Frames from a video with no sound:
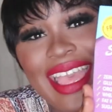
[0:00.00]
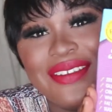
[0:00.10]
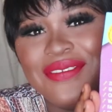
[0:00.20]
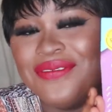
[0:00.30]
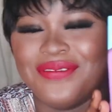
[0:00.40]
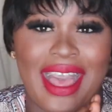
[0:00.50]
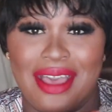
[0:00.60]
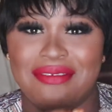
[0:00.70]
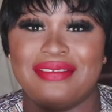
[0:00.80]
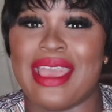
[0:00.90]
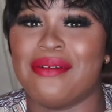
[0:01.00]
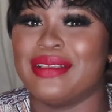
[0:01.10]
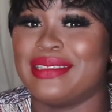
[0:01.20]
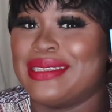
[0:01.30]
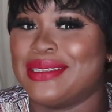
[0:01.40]
I found. I
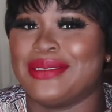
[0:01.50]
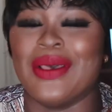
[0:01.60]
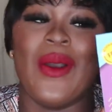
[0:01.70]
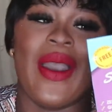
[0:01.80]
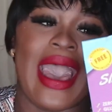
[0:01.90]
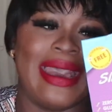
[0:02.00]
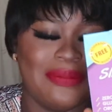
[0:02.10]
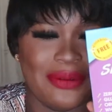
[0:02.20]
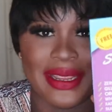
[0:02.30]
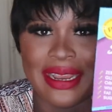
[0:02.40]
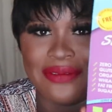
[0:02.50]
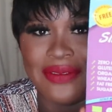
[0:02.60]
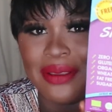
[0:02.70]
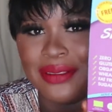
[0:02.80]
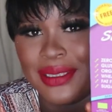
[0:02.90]
was so happy when I
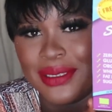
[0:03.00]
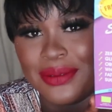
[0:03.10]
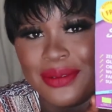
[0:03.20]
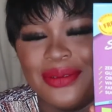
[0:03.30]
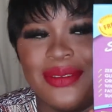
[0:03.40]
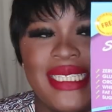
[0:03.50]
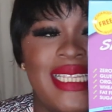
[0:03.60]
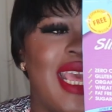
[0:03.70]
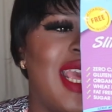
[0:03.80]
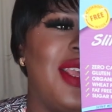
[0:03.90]
found these noodles.